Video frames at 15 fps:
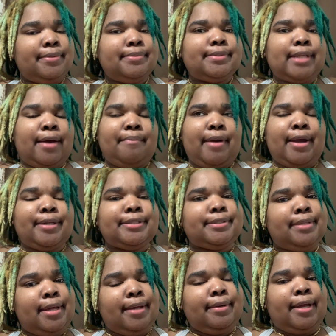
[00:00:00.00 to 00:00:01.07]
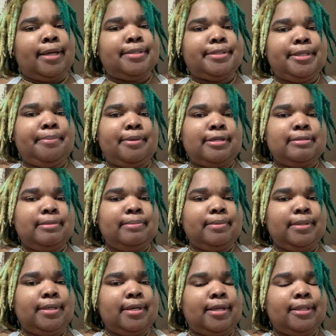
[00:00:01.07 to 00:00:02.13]
It's all right. It's late night. You ain't supposed to be
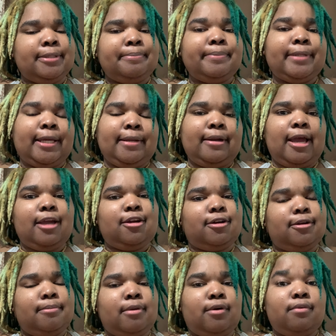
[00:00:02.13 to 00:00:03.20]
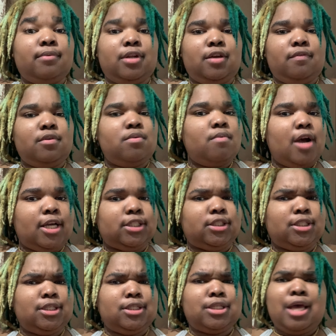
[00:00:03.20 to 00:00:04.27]
put together. It's late night, early morning, whenever you watch
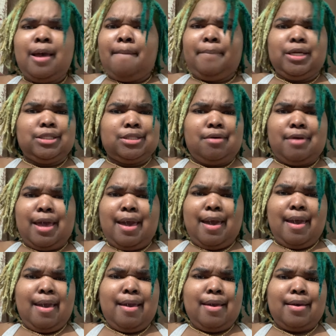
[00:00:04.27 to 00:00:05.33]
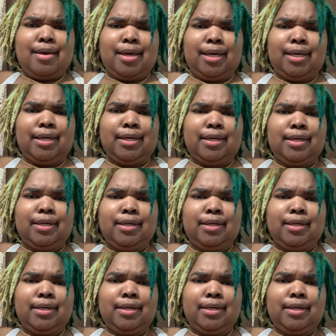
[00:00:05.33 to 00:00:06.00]
this. But it's okay.